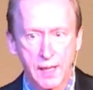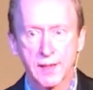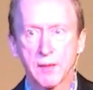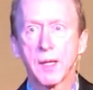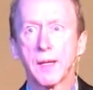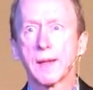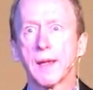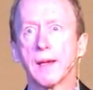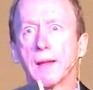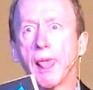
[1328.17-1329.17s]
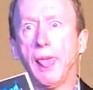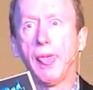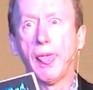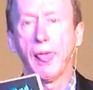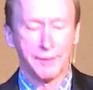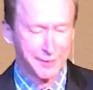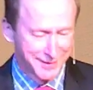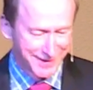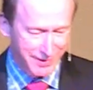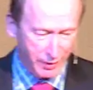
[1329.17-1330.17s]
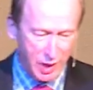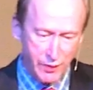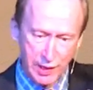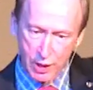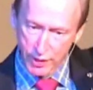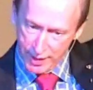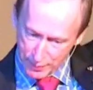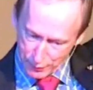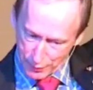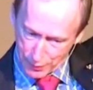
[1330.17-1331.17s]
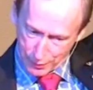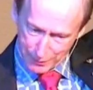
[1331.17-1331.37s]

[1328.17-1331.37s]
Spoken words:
the mud again. Reach for the lotus. Whoop.